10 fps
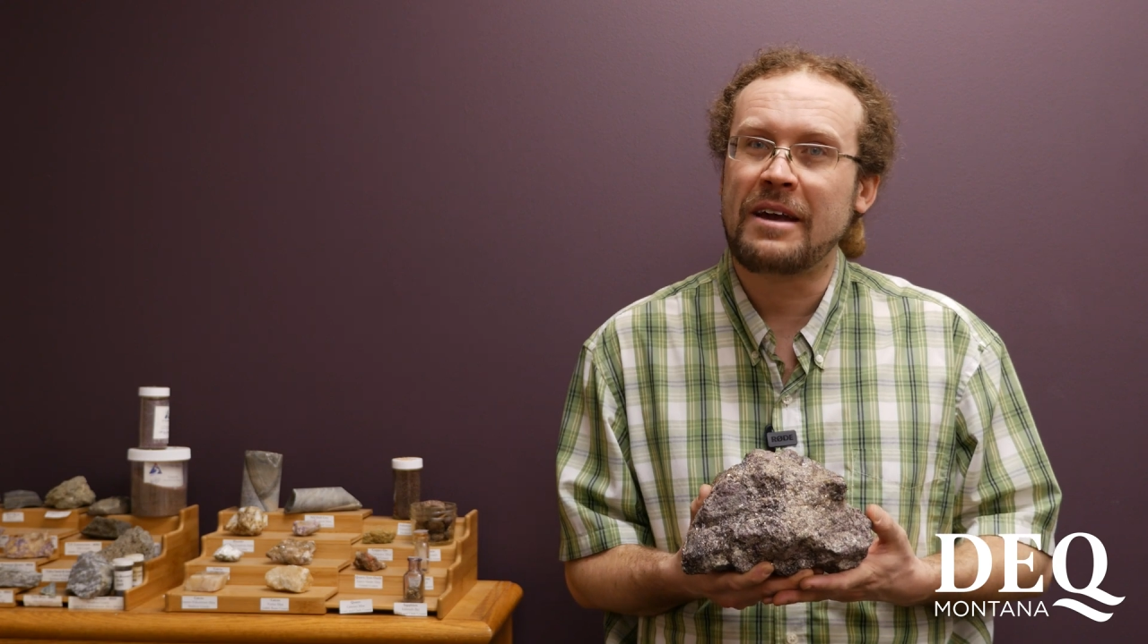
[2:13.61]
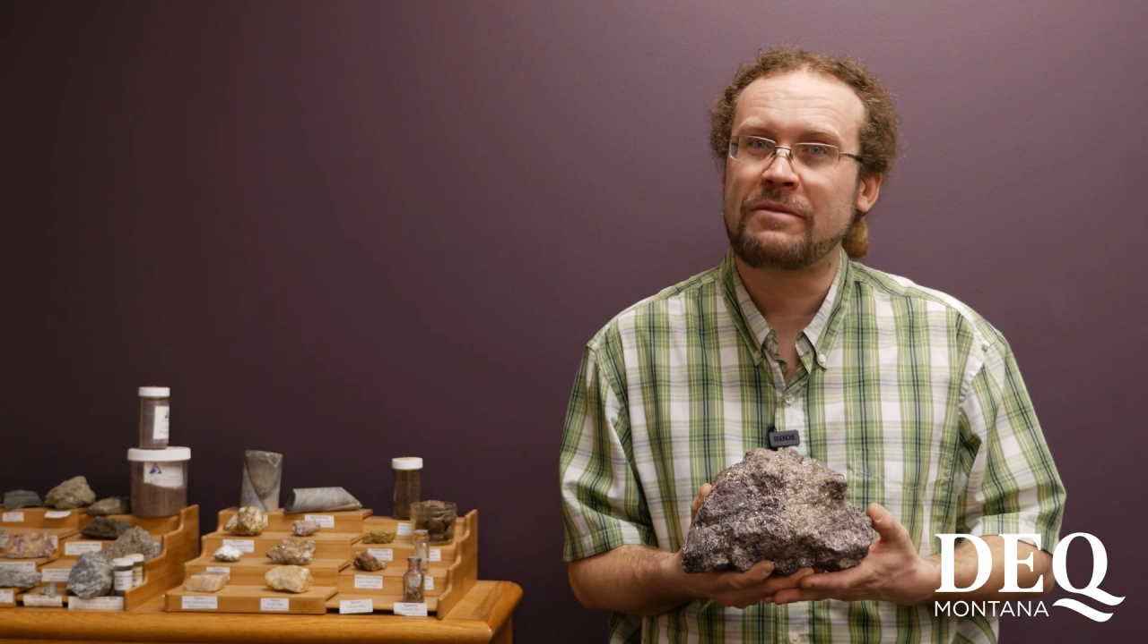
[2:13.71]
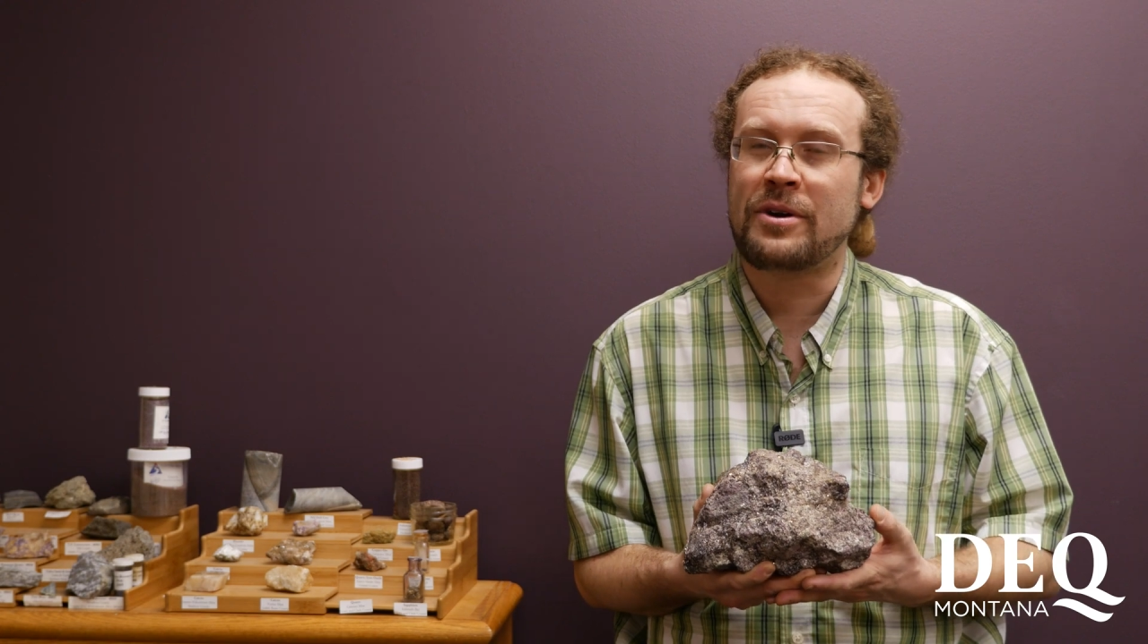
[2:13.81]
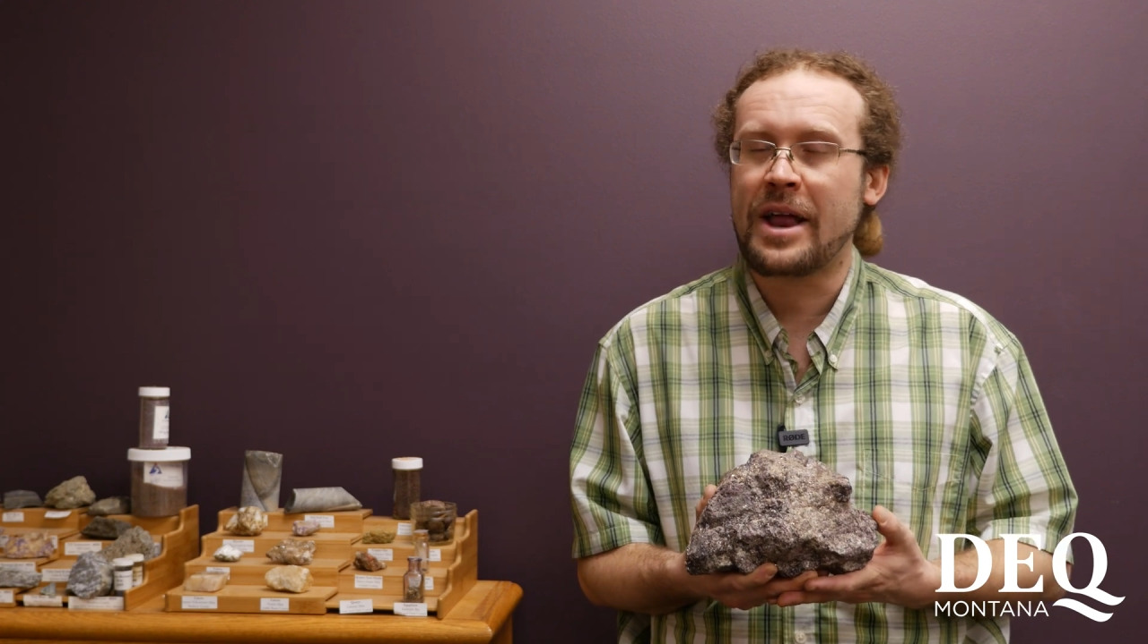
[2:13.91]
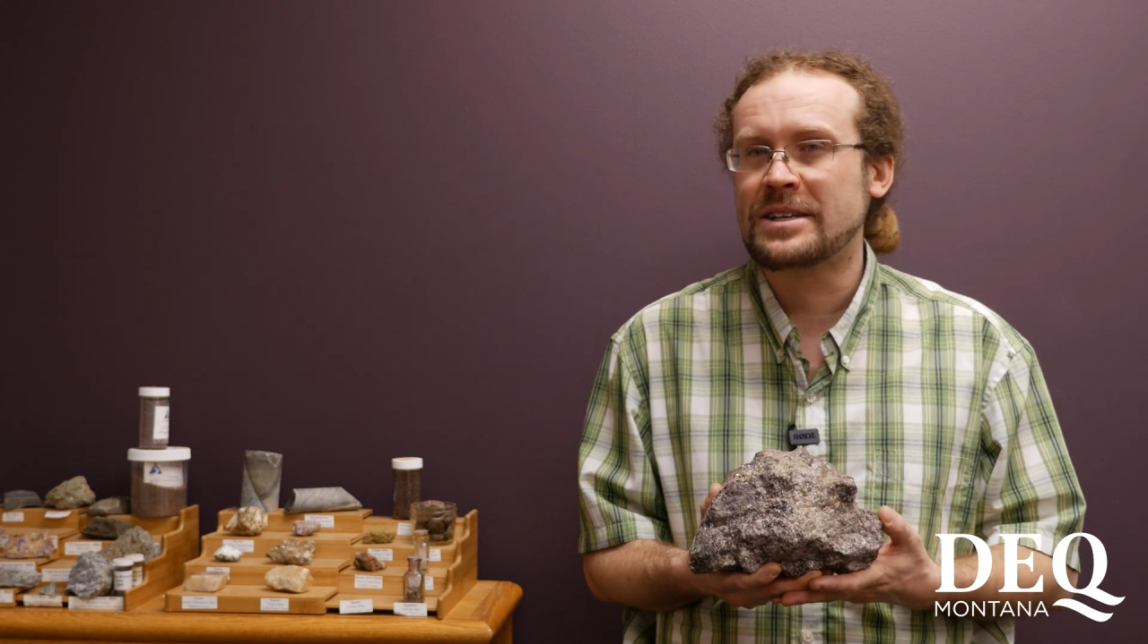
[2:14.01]

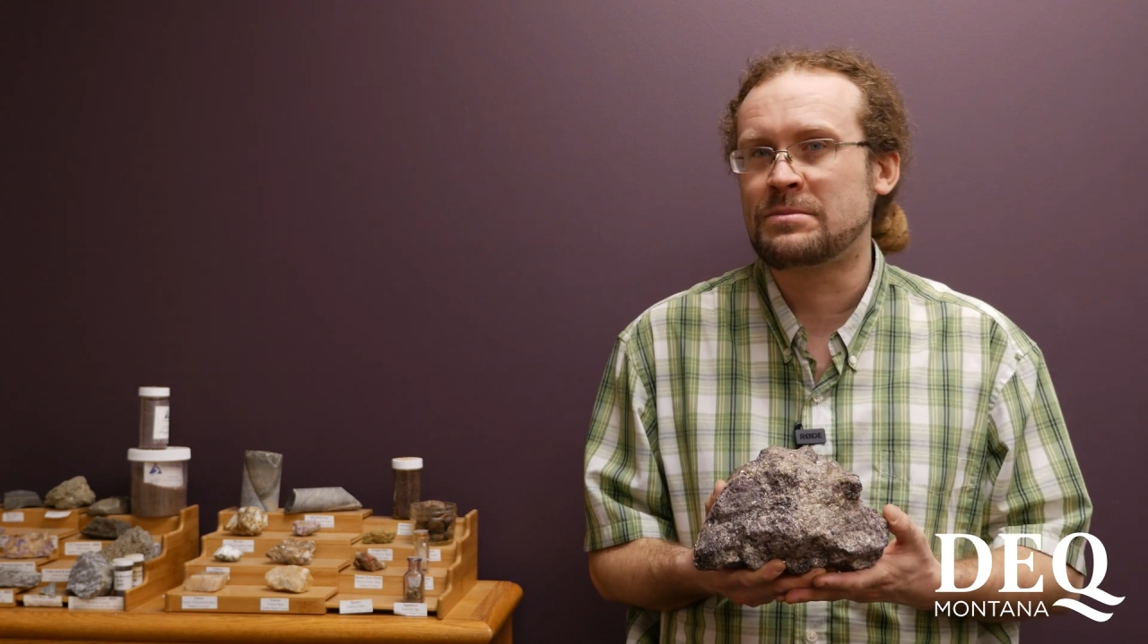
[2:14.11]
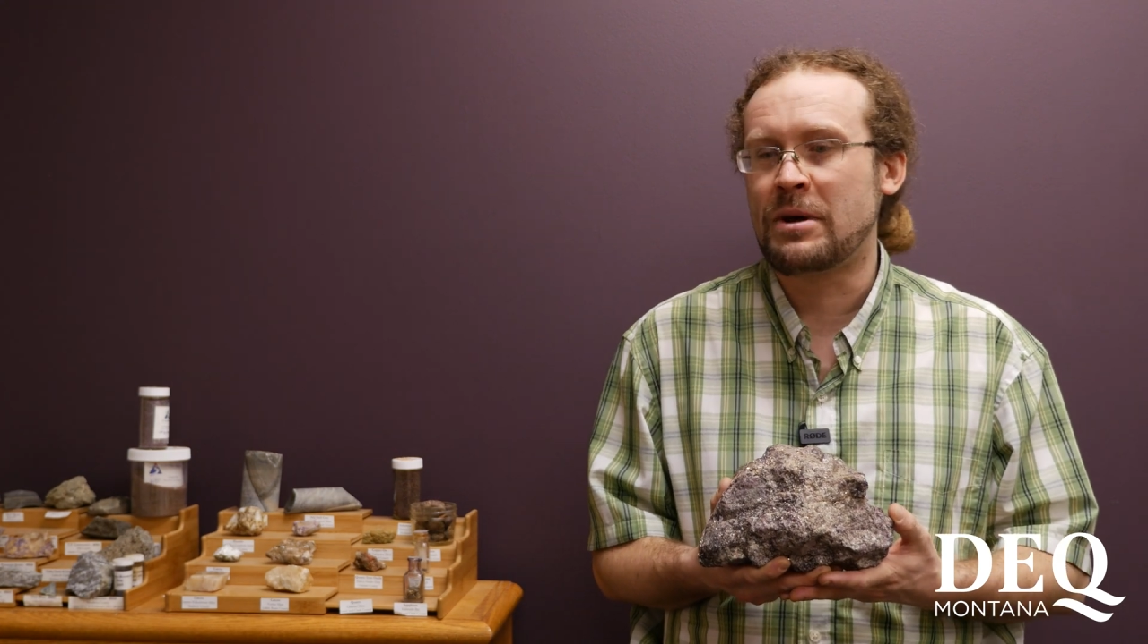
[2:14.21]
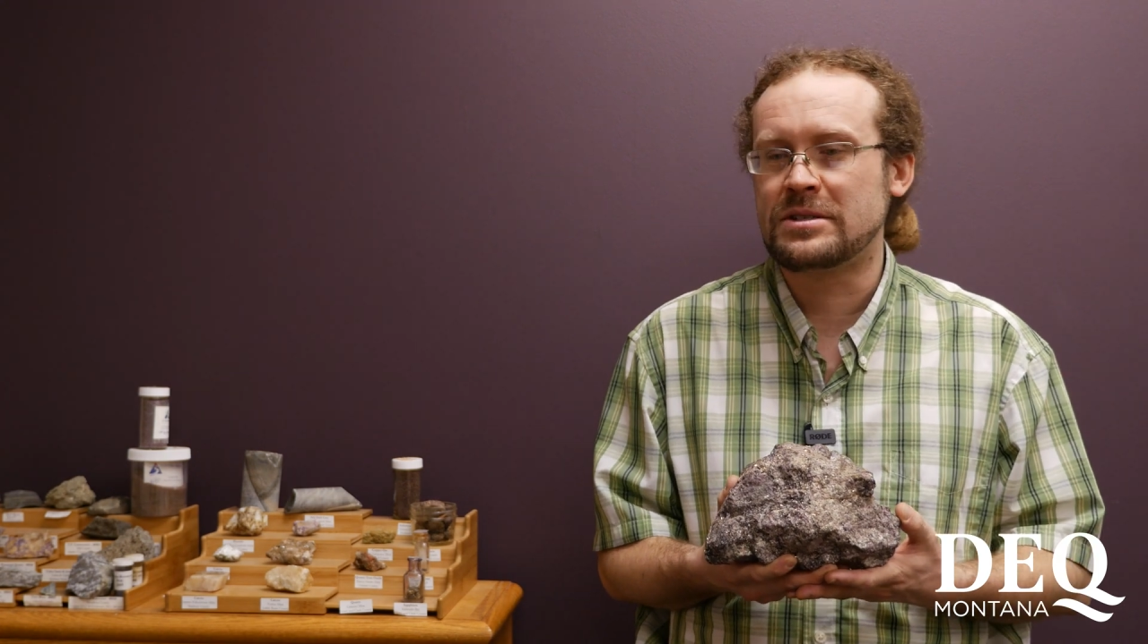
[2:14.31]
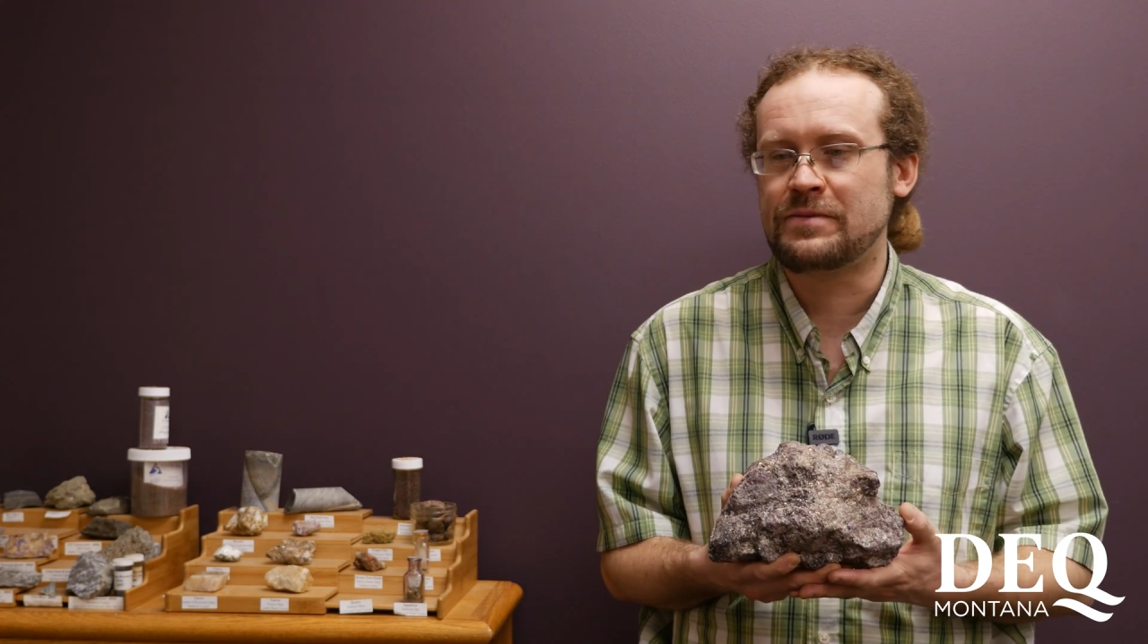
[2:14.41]
for next month's